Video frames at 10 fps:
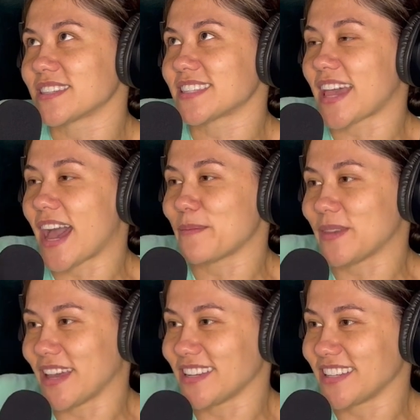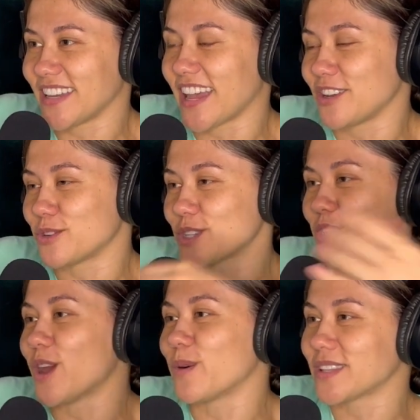it's a happy ending and you just
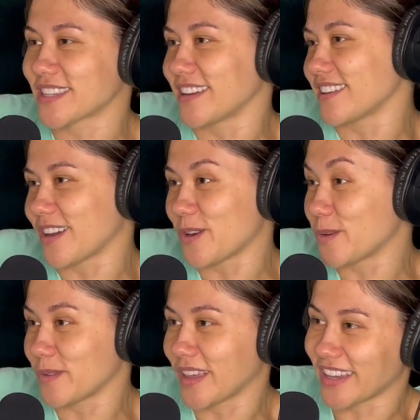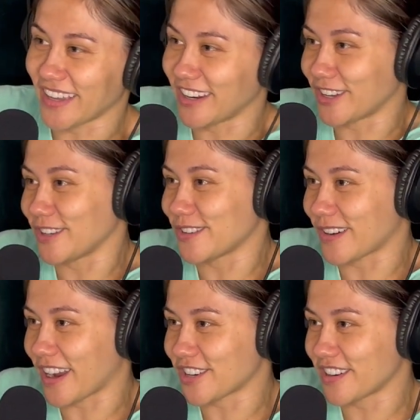know it's going to go like in a good
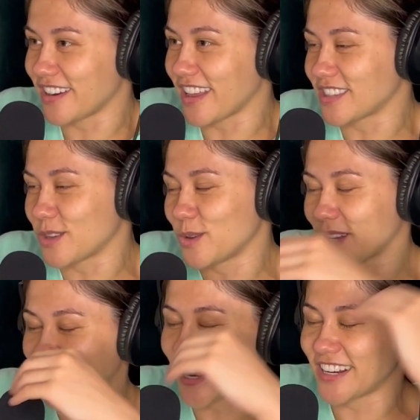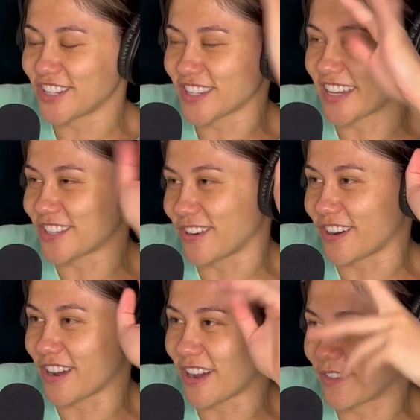direction. And so you can kind of just like
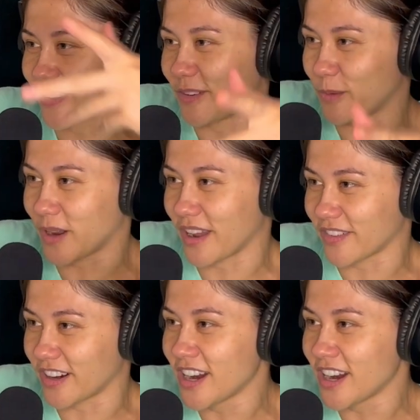turn off and whatever